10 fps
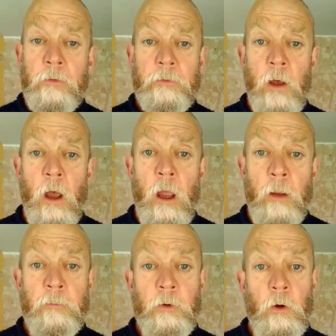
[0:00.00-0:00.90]
A
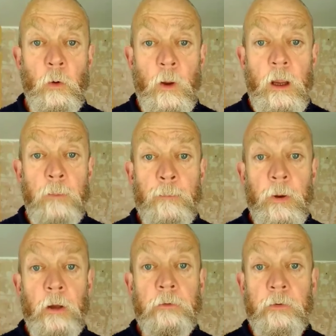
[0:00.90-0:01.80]
time to
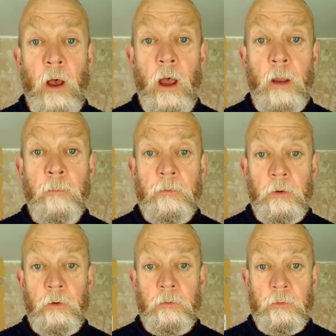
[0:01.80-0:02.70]
weep, a
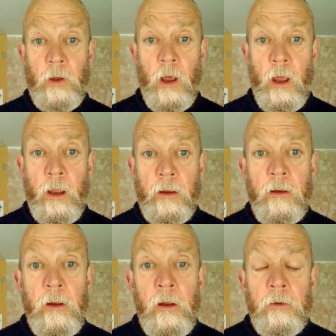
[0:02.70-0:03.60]
time to
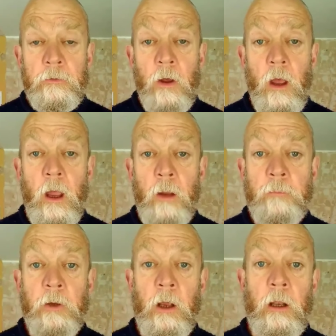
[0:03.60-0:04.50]
sigh,
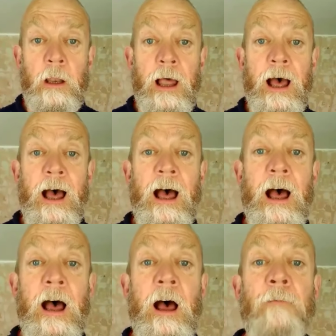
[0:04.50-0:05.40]
time to
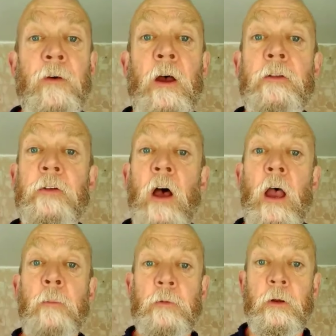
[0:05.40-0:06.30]
laugh, a
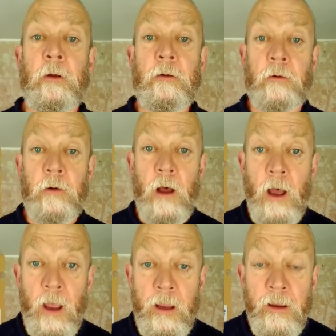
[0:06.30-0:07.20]
time to
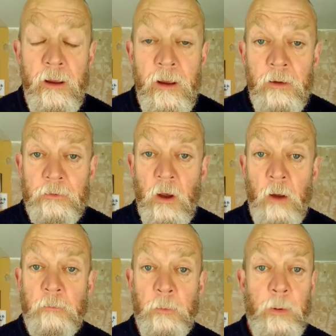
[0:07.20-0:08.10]
cry,
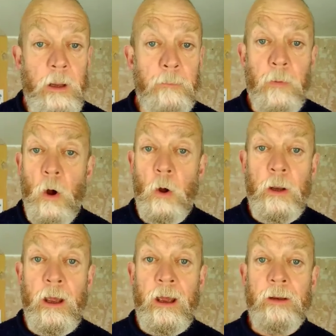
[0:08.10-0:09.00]
time to be
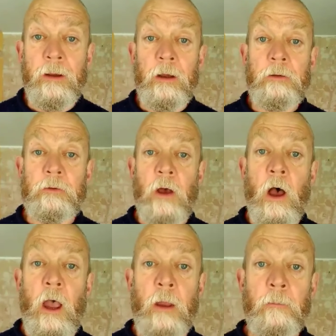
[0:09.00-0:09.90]
born and a
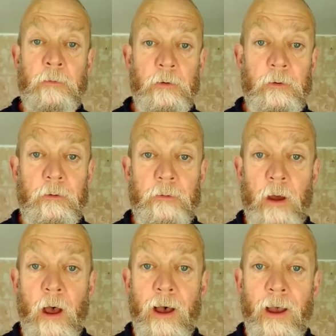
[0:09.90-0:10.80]
time
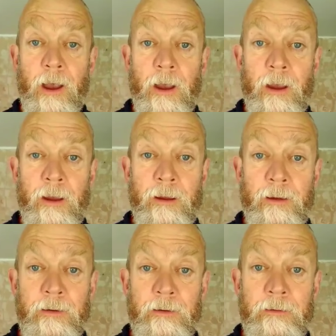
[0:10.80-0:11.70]
to
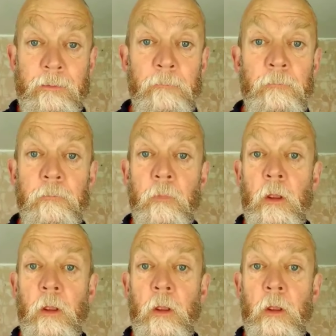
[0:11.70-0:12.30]
die.